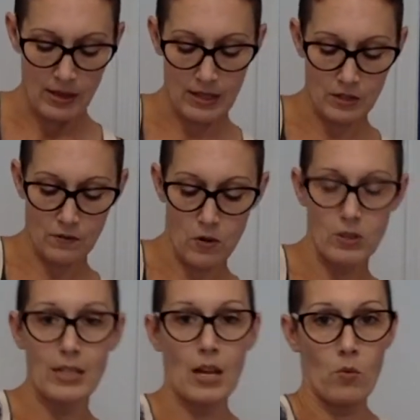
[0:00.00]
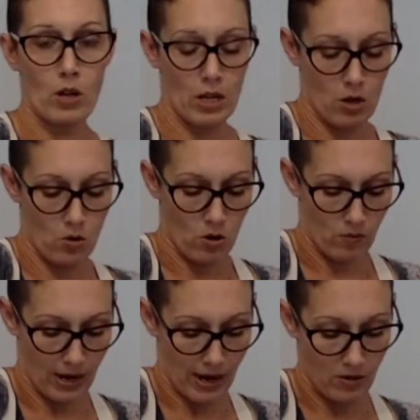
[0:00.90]
And to fold it, I want to go
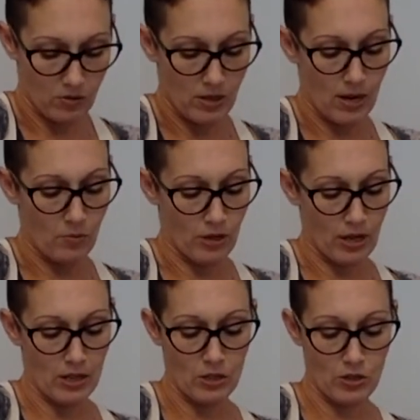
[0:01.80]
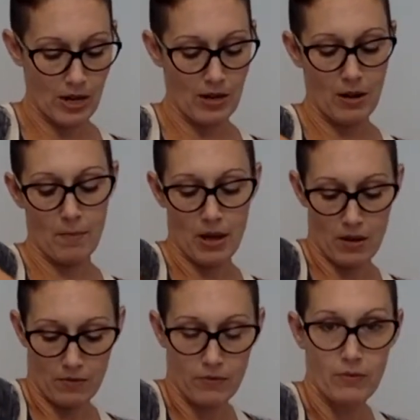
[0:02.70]
around and bring under and
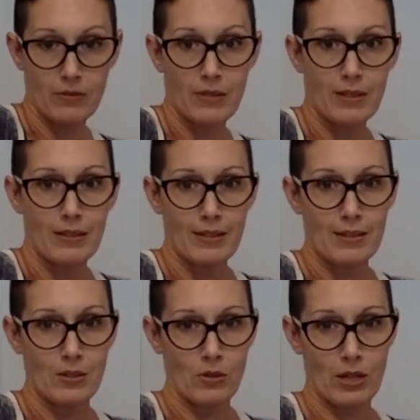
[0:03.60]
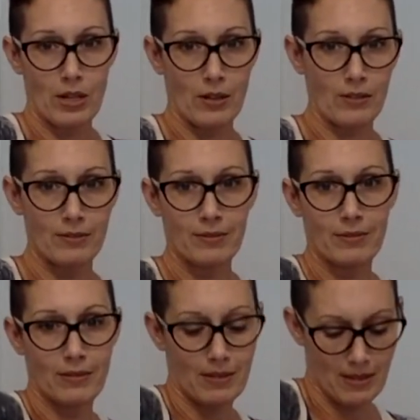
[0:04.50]
above. So here,
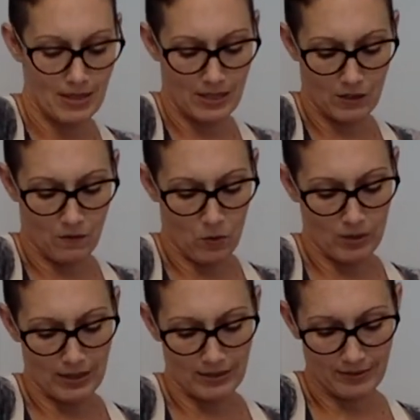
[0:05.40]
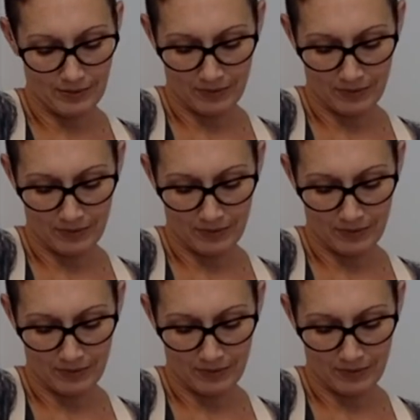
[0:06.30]
this is folding.